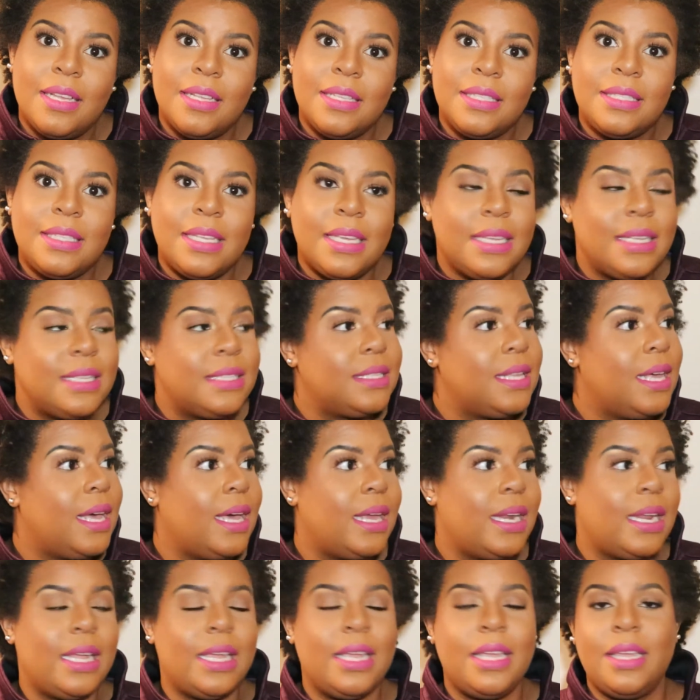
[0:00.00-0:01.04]
Sis,
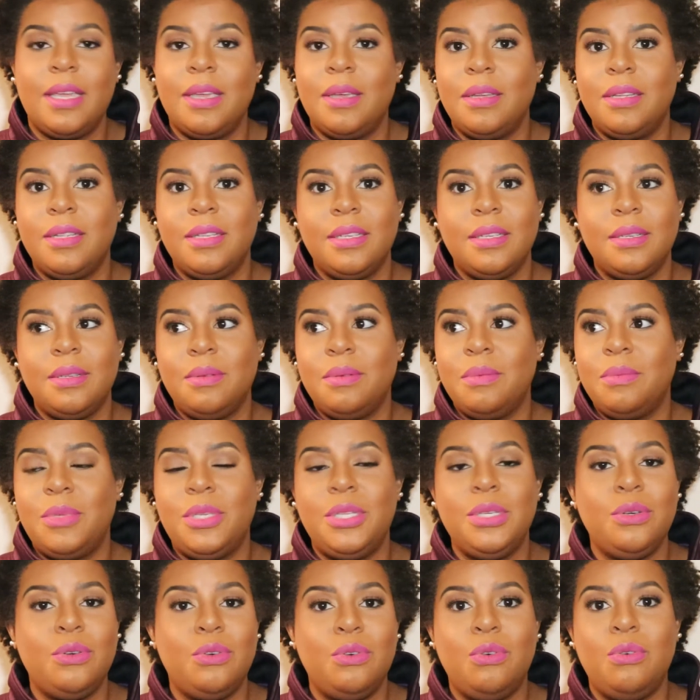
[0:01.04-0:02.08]
honey,
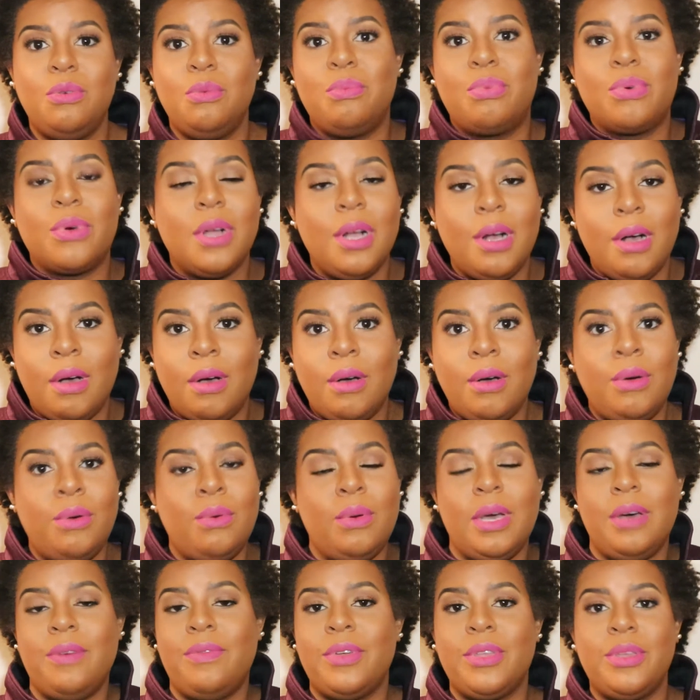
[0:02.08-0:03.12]
dude, bro,
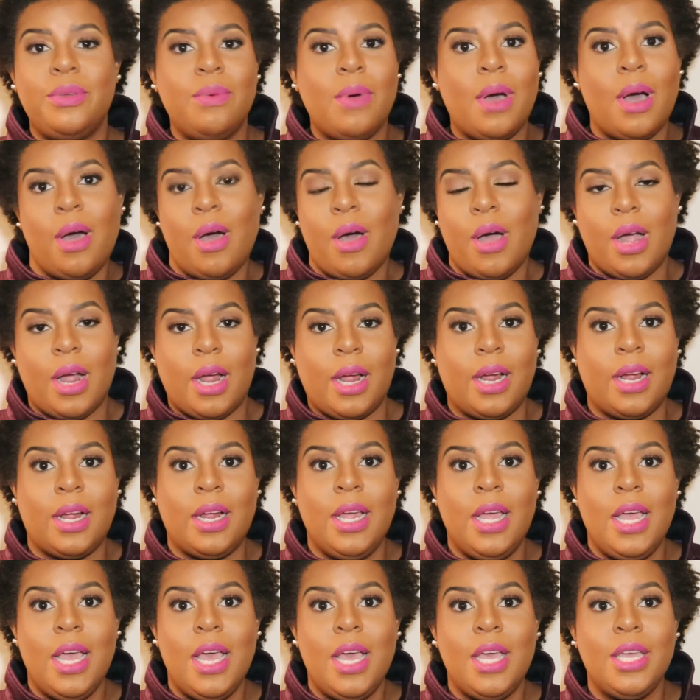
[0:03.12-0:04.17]
whoever you
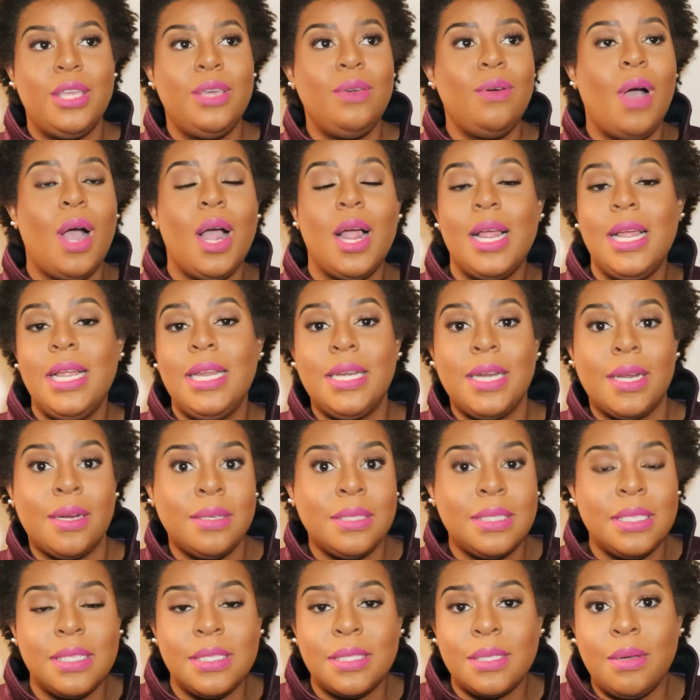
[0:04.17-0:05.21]
are in
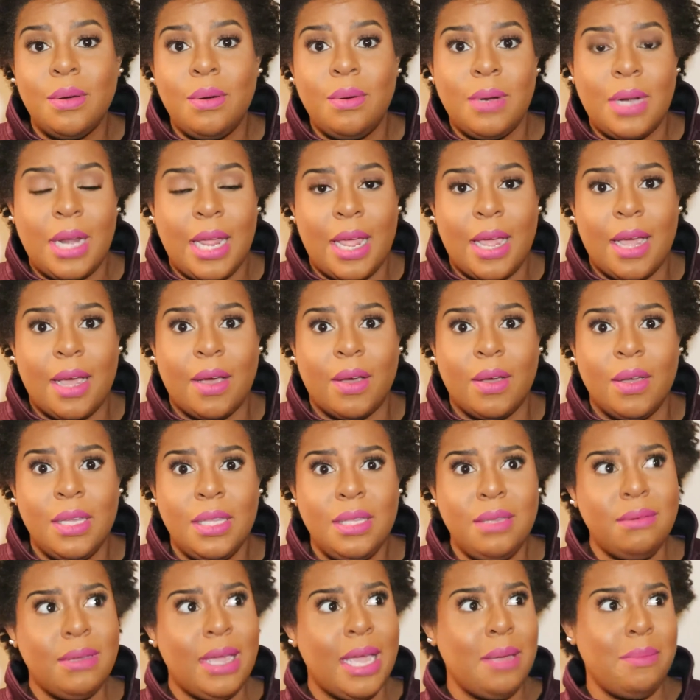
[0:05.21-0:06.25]
nursing school now.
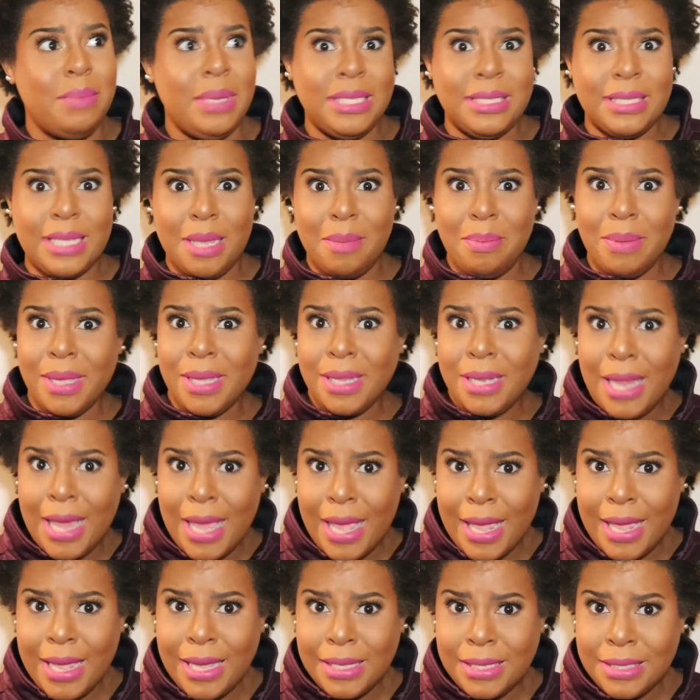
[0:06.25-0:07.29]
You can't be skipping
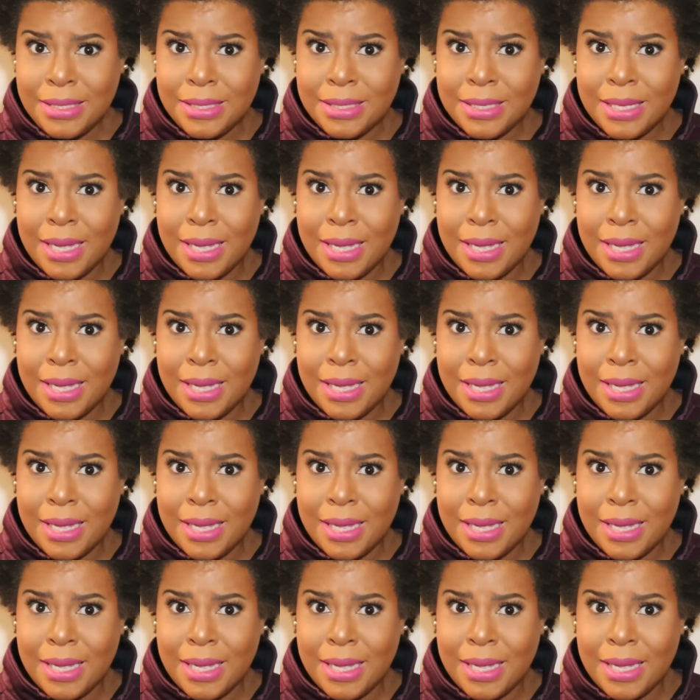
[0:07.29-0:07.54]
class.